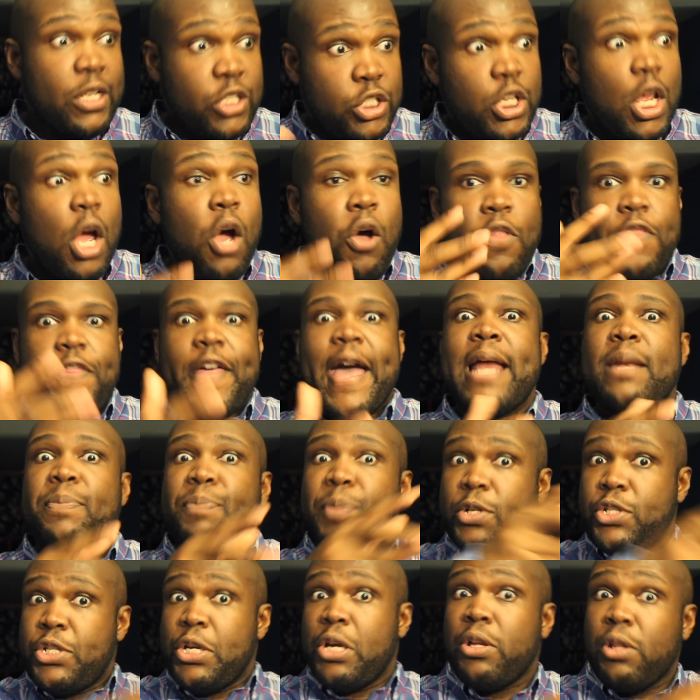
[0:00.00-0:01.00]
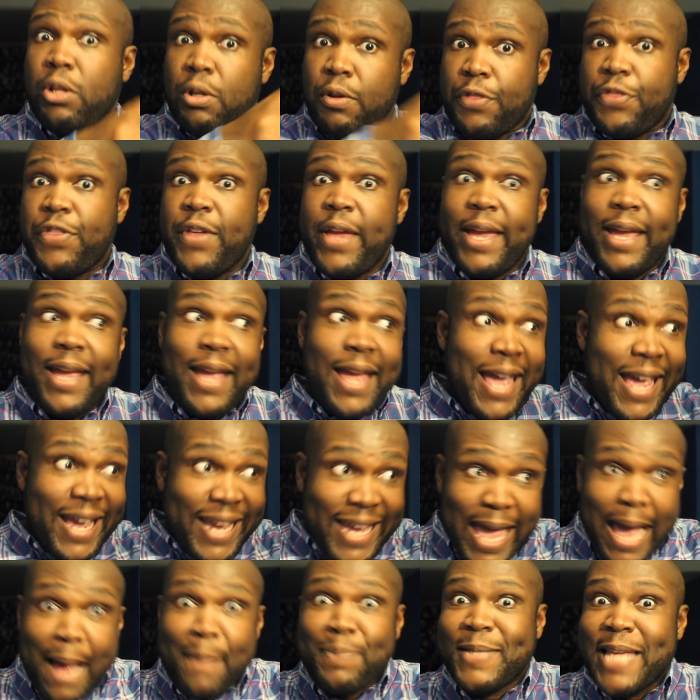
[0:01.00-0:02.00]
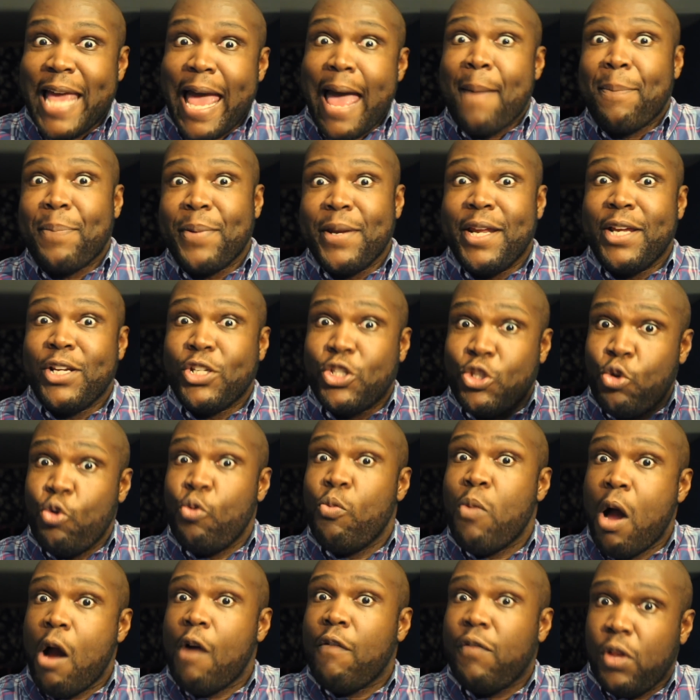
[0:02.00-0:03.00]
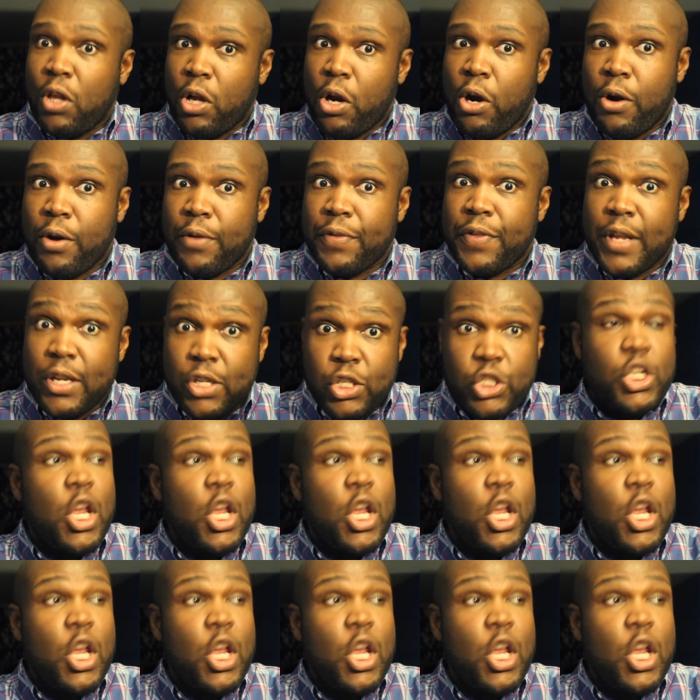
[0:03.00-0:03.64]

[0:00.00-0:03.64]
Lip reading: And so that particular thing kept happening to Marvel Earth. And